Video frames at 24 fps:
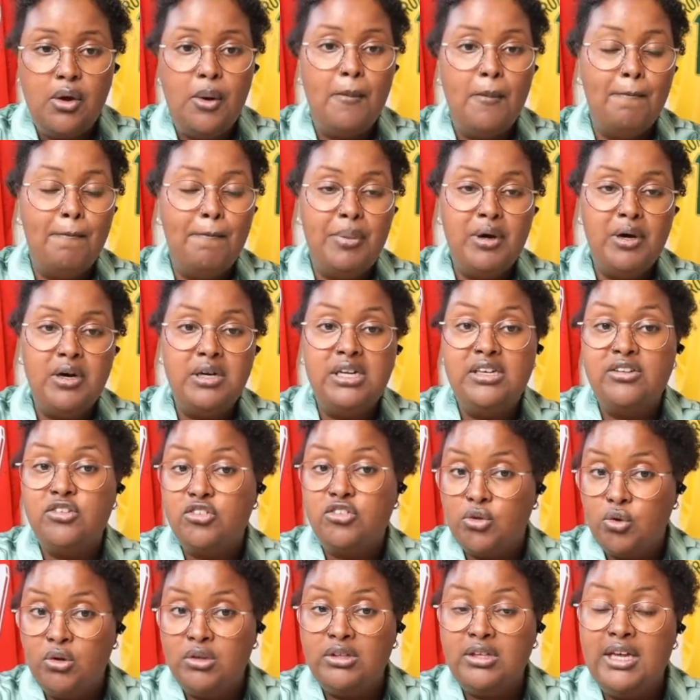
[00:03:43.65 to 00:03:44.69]
but it
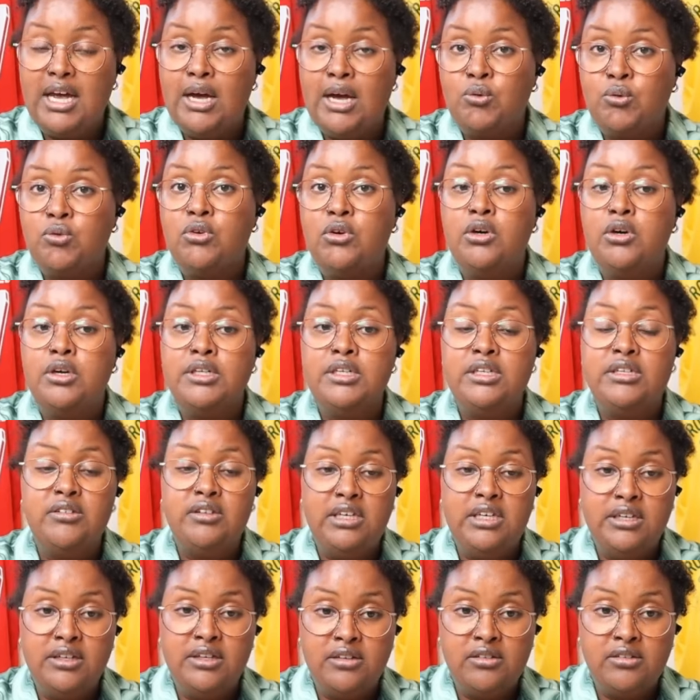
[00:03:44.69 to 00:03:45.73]
sold out on
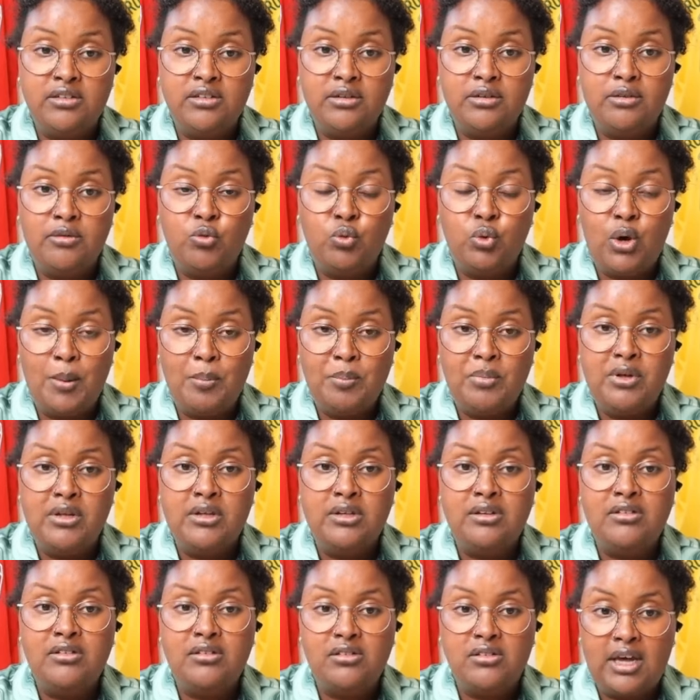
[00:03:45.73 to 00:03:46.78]
Adidas
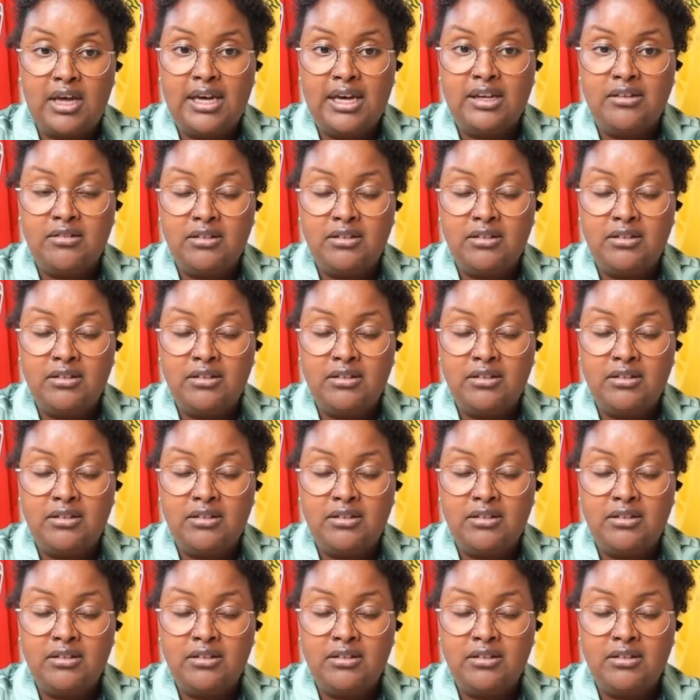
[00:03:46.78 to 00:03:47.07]
website.